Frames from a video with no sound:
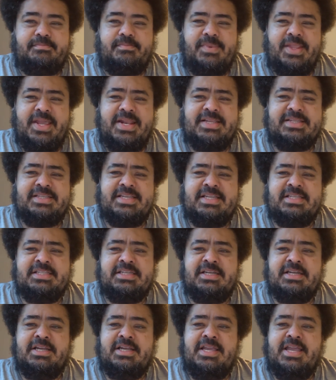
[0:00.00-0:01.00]
And it says,
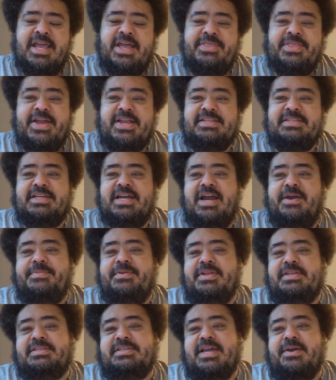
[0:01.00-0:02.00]
"At that time the
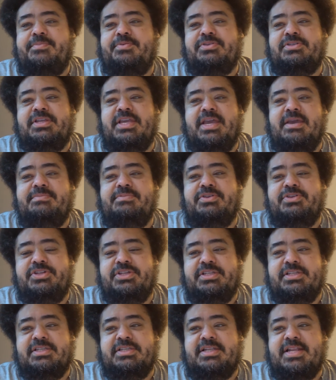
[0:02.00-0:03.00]
disciples came to
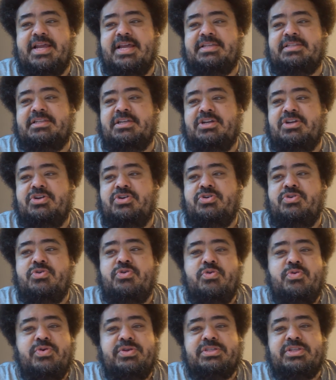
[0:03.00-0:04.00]
Jesus and asked,
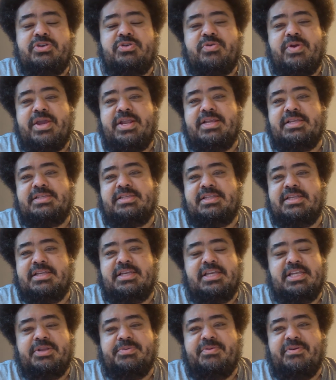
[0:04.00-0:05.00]
'Who is the greatest in the
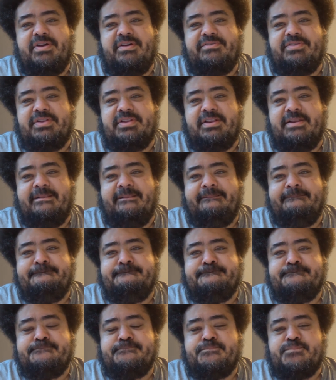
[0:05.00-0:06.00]
kingdom of heaven?'
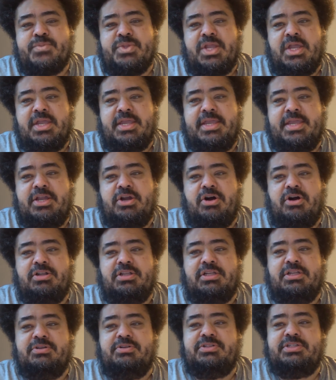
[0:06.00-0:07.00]
He called a
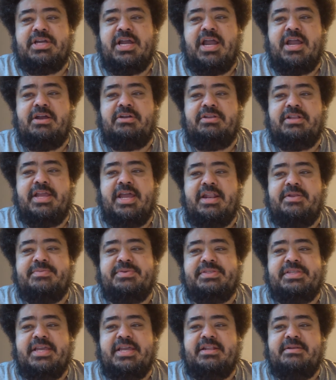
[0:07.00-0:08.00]
little child and had him
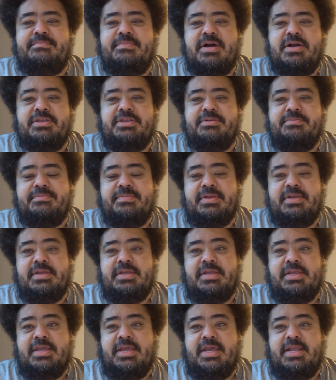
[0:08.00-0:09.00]
stand among them.
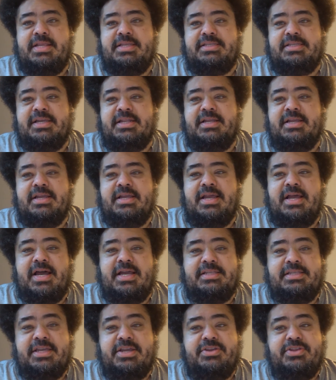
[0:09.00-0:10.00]
And he said, 'I
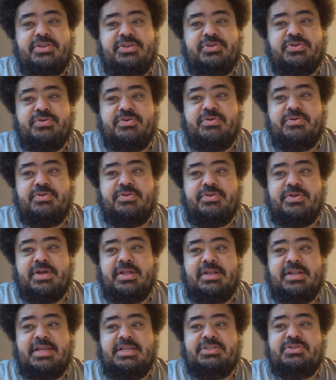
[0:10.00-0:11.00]
tell you the truth,
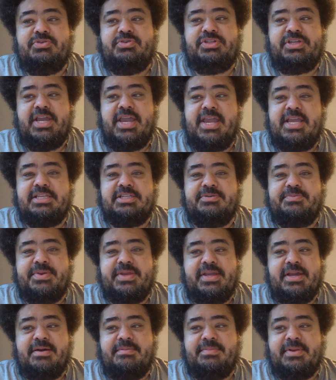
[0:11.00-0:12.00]
unless you change and
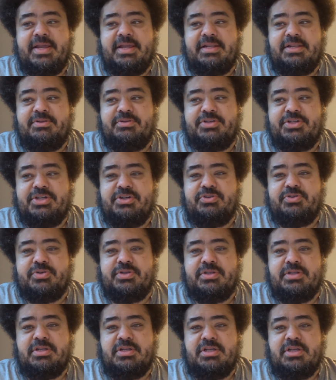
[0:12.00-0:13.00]
become like little
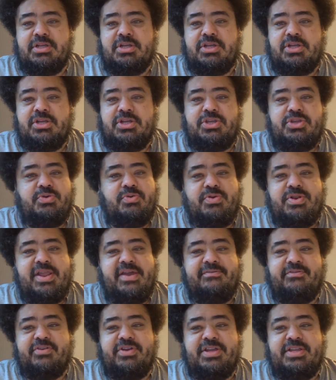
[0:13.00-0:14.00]
children, you will
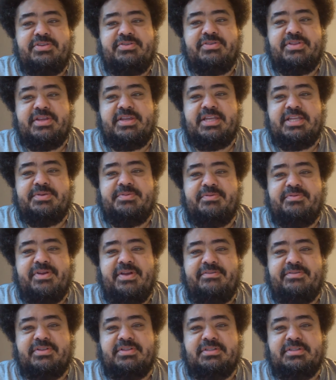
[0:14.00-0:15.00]
never enter the kingdom of
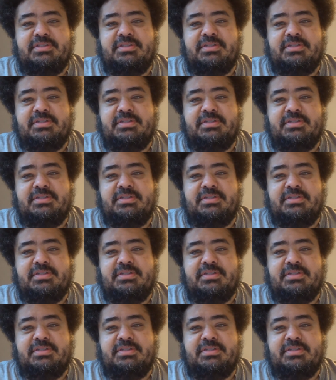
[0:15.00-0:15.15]
heaven.